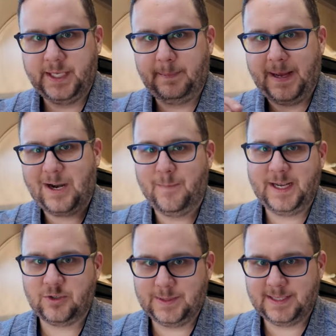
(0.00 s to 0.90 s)
The battery
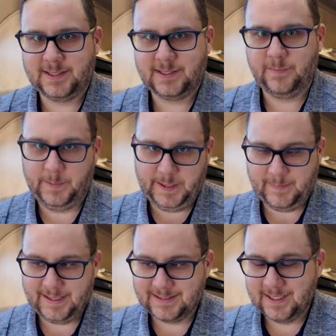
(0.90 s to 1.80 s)
management system, the
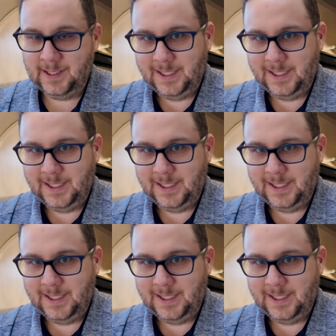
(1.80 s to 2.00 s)
BMS,